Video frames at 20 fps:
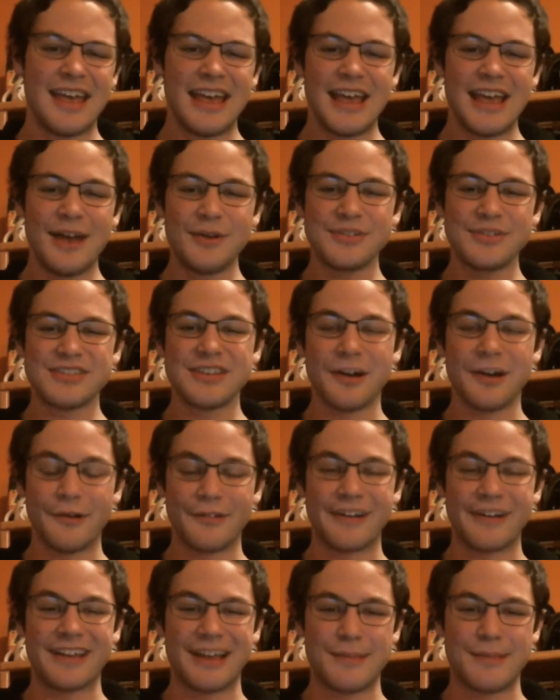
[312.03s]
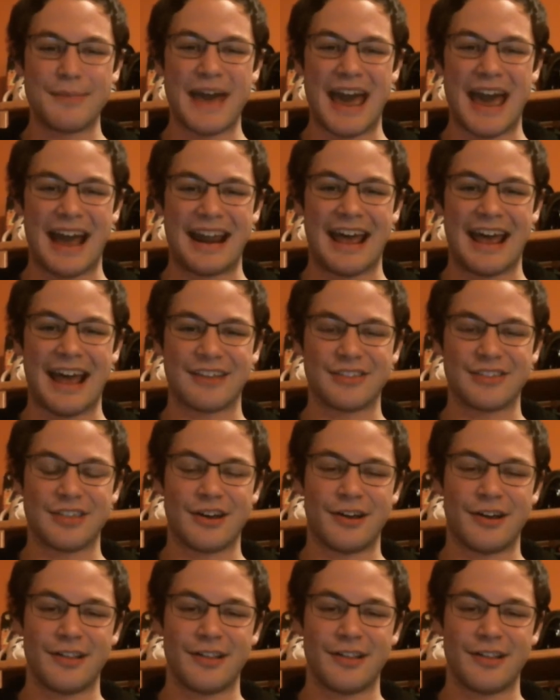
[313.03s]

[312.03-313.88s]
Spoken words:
it was still really badass though.